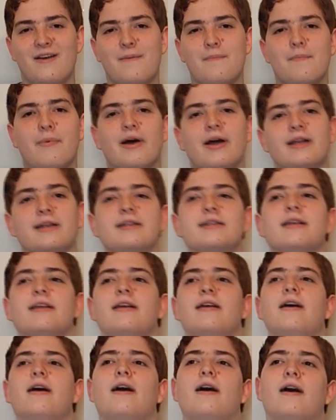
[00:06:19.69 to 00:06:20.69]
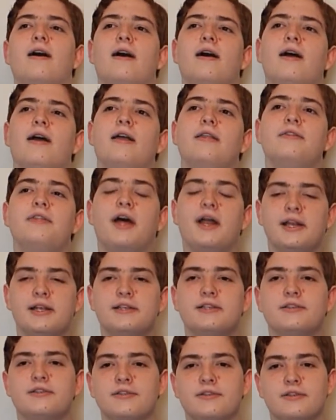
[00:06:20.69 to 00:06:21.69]
But that
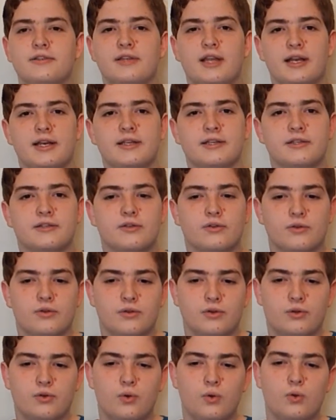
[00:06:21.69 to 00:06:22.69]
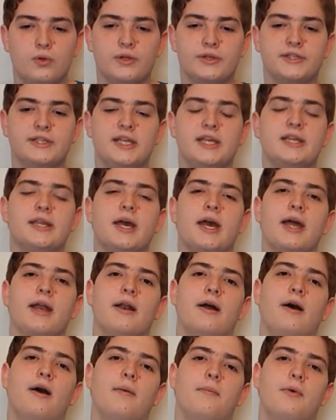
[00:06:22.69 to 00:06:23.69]
is cool to see that,
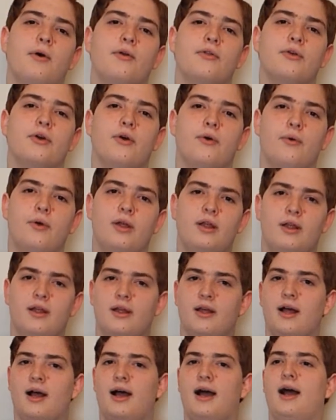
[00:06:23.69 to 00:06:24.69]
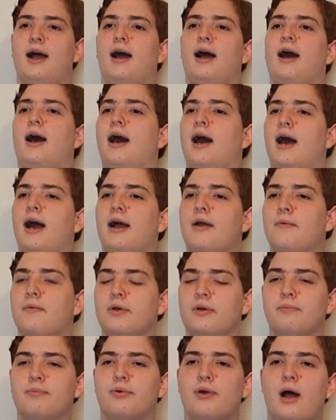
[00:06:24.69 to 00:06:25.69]
although I
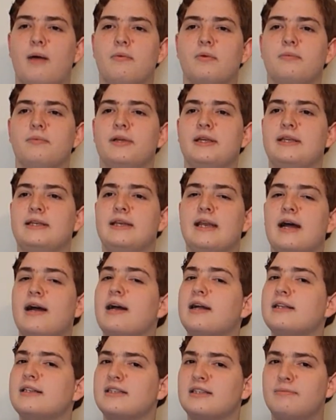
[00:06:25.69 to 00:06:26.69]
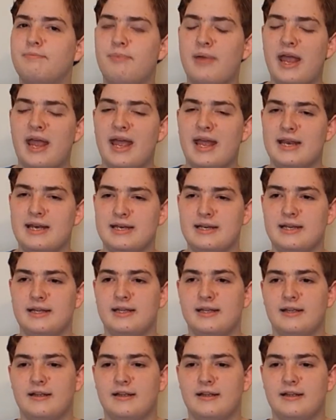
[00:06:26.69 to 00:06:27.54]
would probably not spend